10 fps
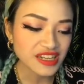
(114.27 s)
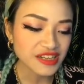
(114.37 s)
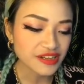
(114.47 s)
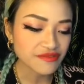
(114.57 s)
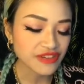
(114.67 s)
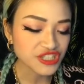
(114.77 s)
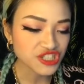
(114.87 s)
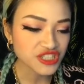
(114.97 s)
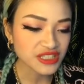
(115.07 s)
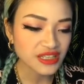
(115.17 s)
click on
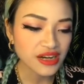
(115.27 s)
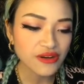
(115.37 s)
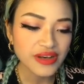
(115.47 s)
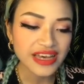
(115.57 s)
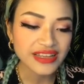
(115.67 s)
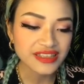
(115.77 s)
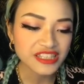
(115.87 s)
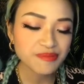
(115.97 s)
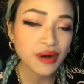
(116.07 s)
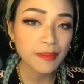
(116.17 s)
register now and this
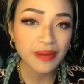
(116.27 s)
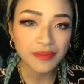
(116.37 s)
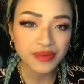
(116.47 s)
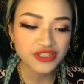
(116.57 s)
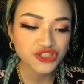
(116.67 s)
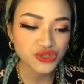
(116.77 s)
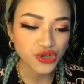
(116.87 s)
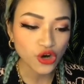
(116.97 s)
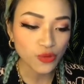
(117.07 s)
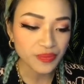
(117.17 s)
pop-up should
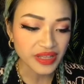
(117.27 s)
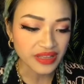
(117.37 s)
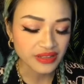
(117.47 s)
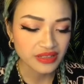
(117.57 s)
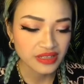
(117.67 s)
open.